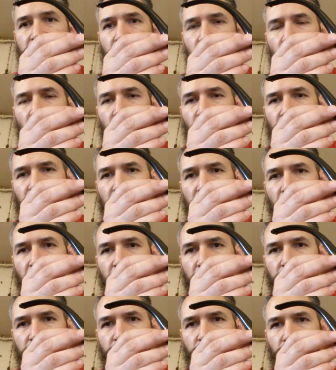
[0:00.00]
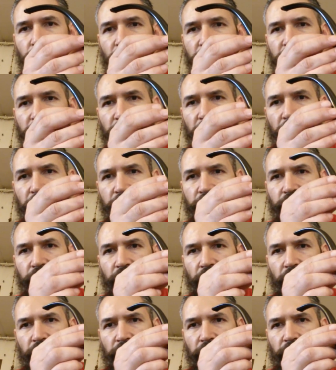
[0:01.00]
is the one with the nice rustication
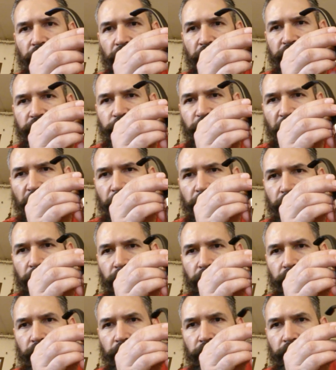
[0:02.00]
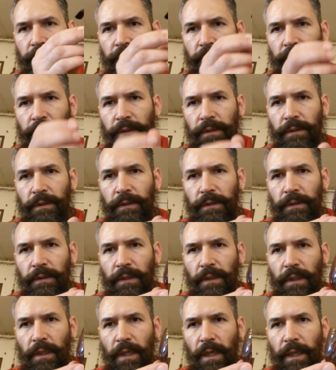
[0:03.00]
on it, nice pattern
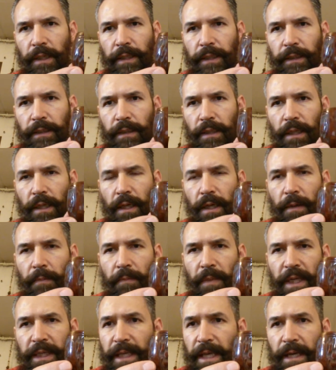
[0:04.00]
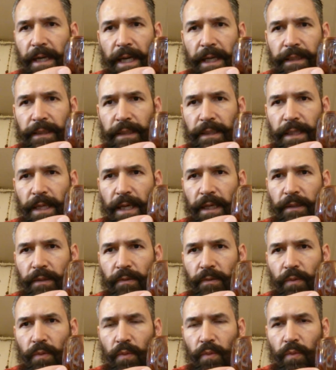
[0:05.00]
on it. Again, I did not
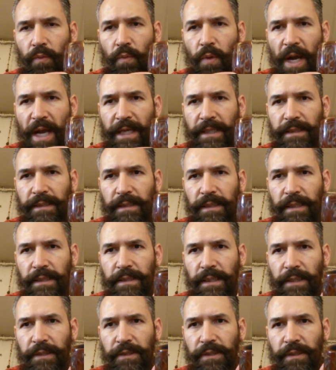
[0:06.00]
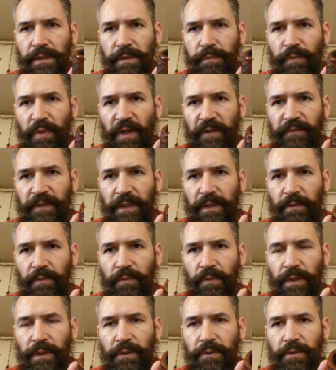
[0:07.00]
wax this. I just buffed it
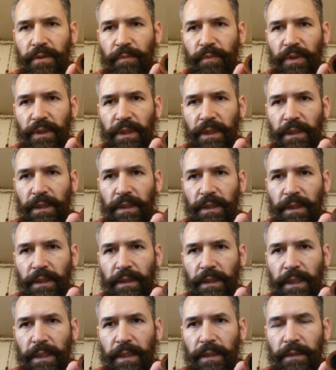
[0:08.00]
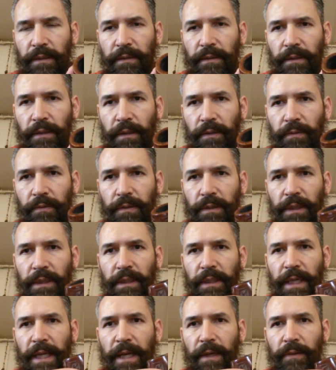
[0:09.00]
with the Tripoli and cleaned
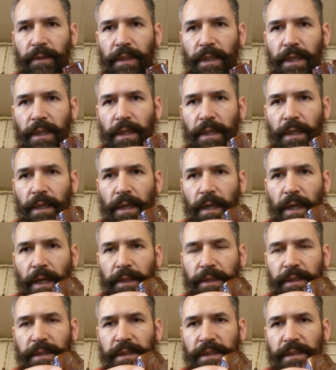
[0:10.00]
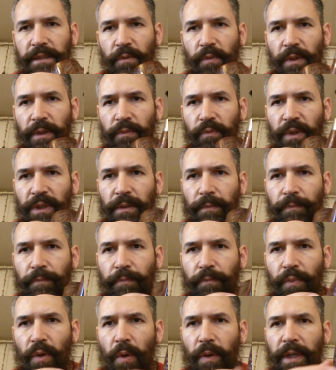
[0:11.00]
it out. This is the one with the
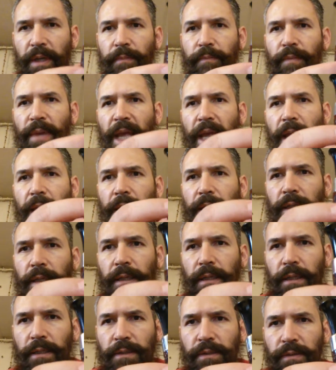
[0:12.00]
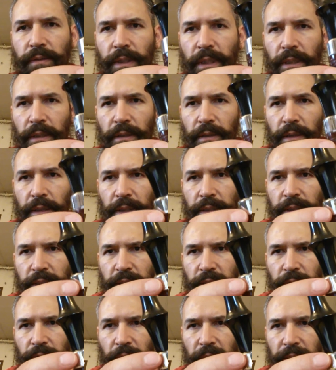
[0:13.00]
broken band, as you can
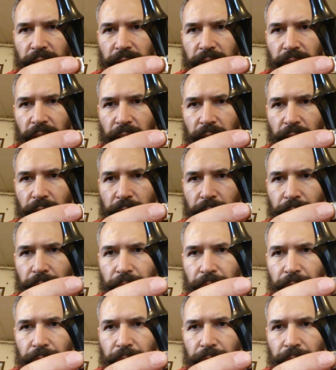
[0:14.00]
see right there.